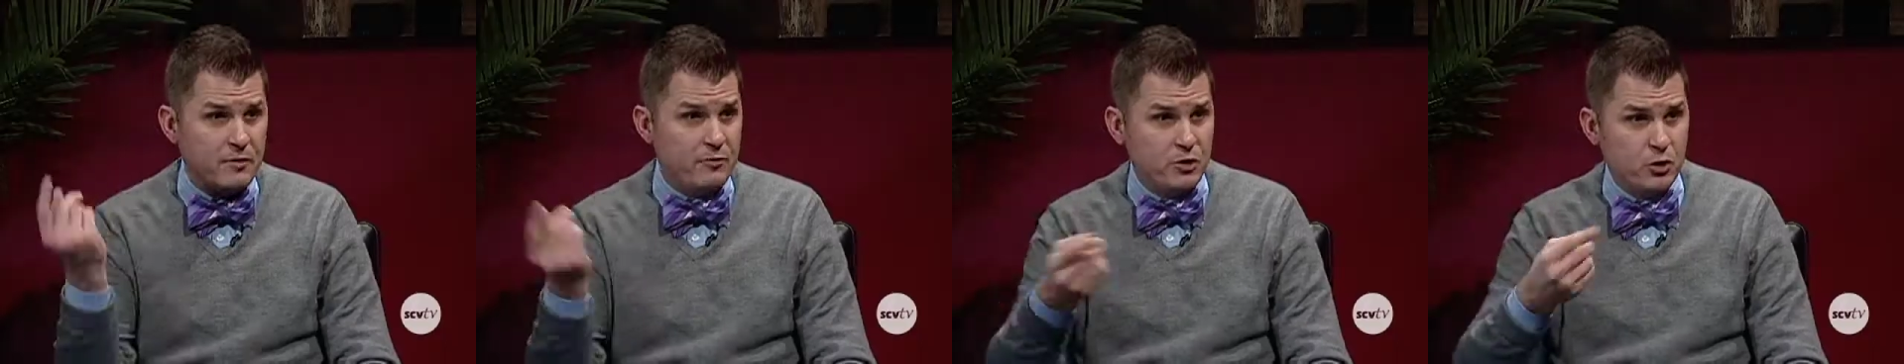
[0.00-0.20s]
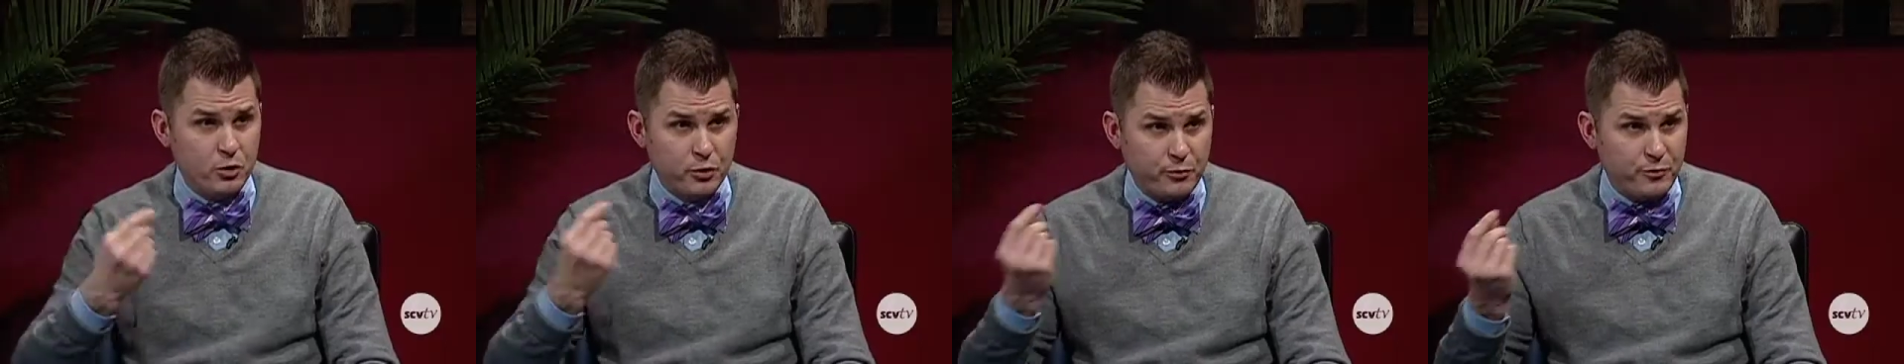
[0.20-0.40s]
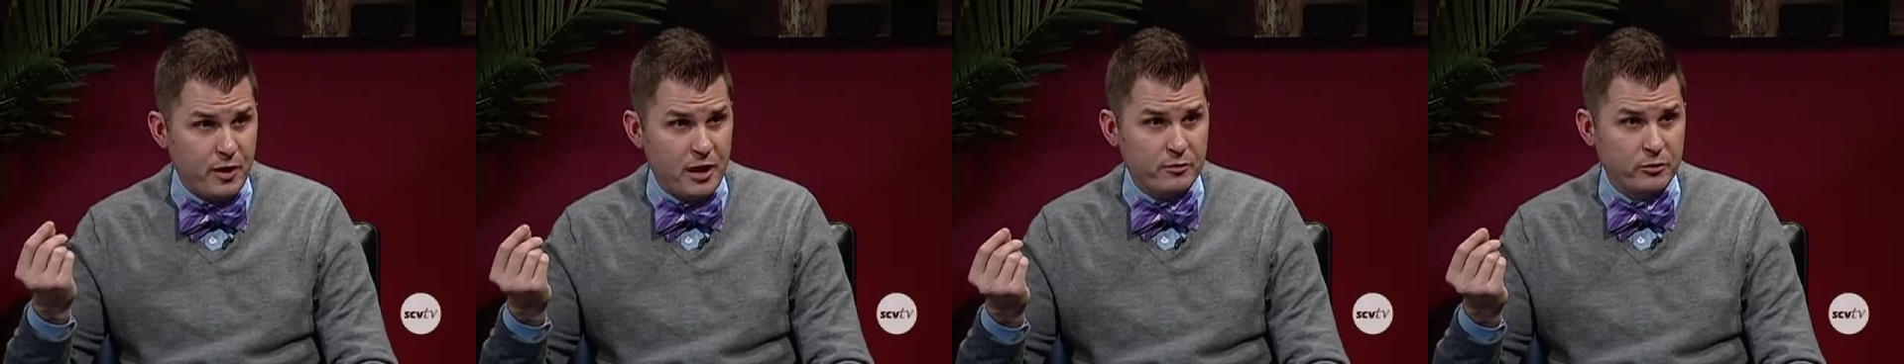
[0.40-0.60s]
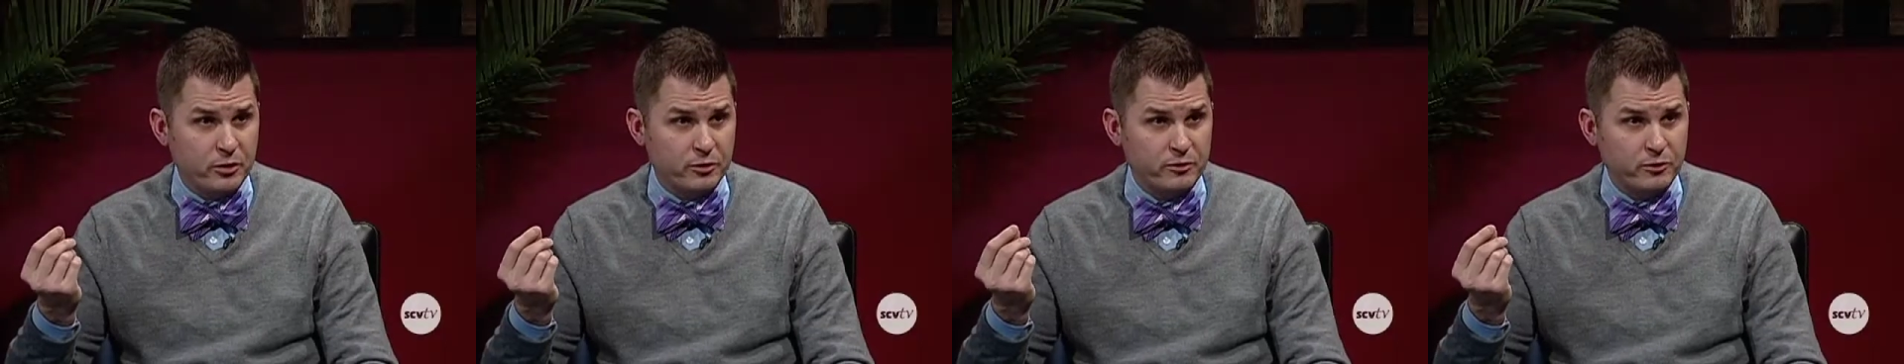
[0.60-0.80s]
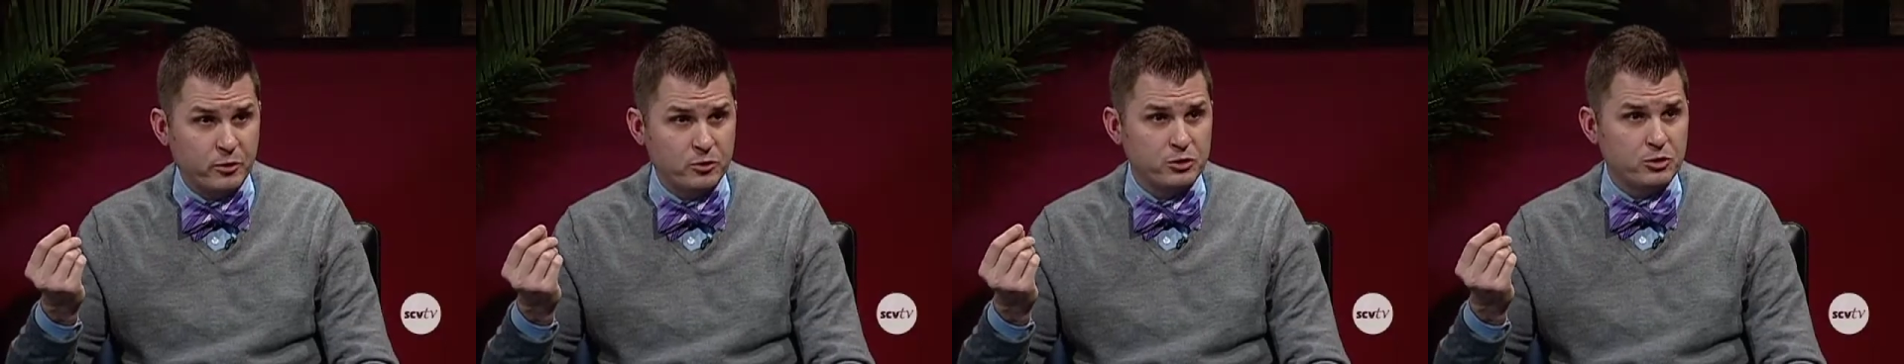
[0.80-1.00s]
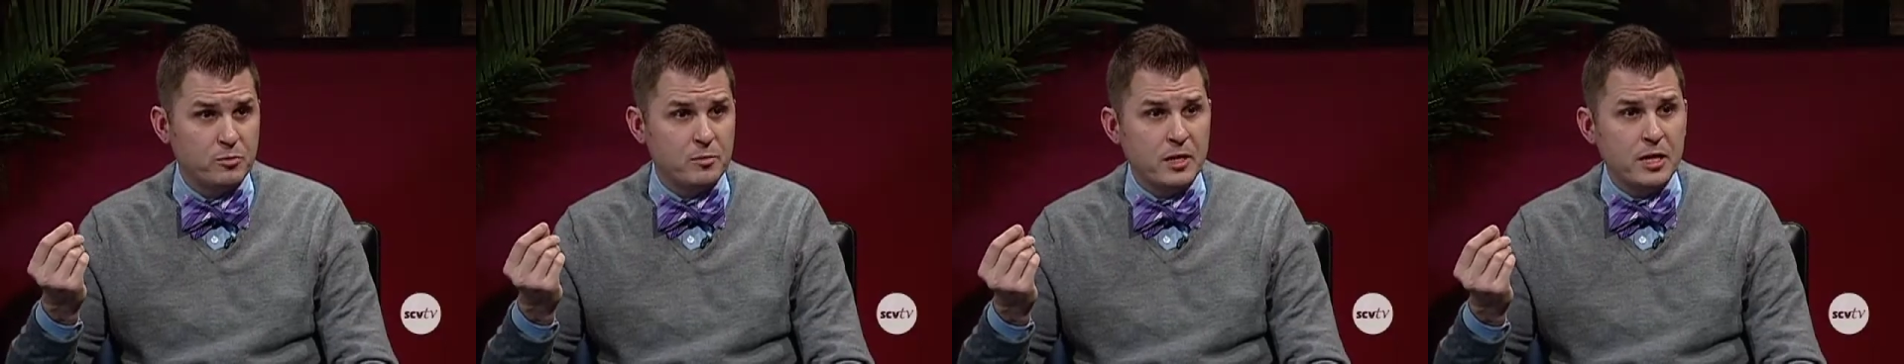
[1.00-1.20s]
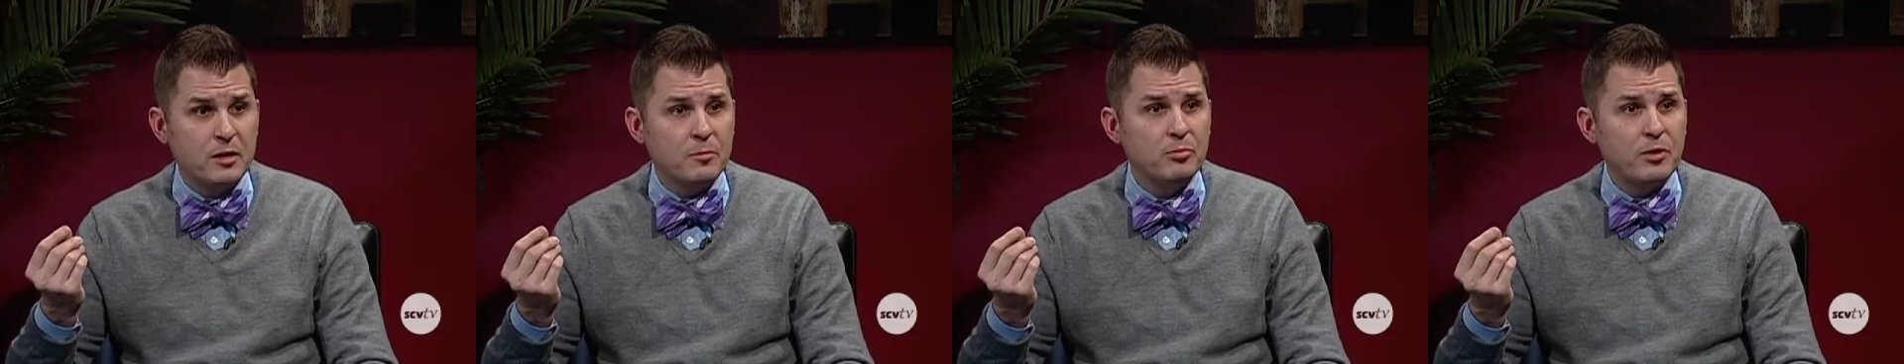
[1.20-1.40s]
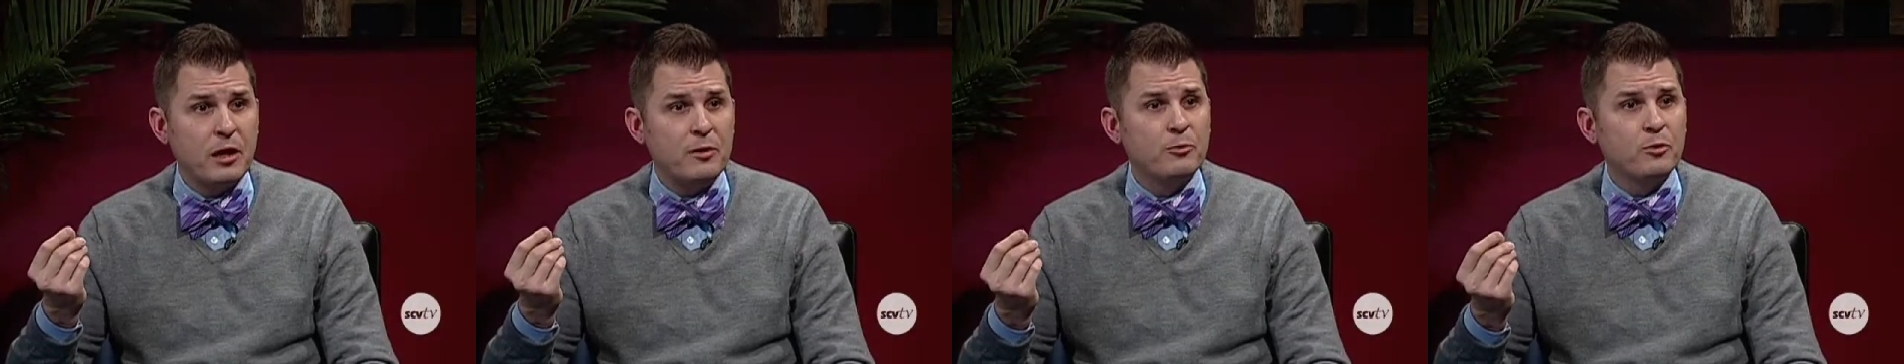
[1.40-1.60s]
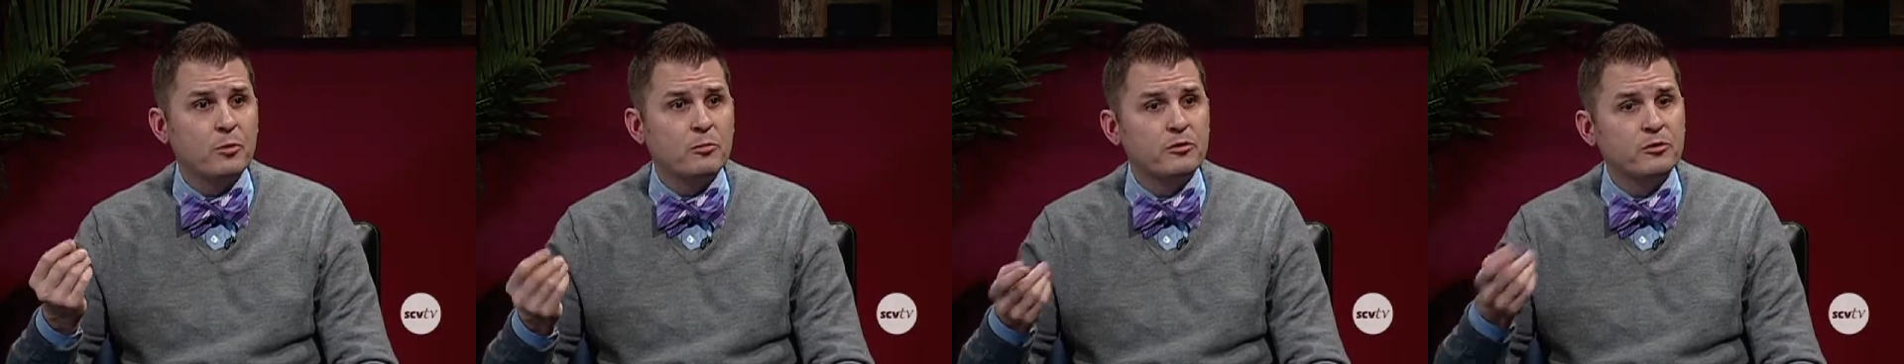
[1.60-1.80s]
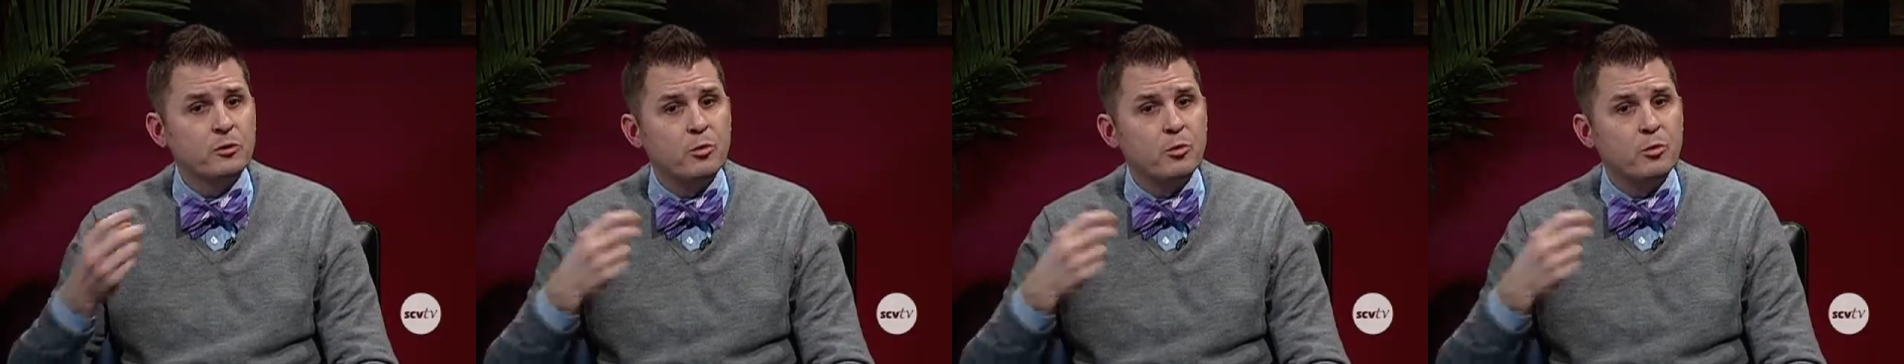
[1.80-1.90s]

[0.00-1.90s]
of your favorite social media platforms.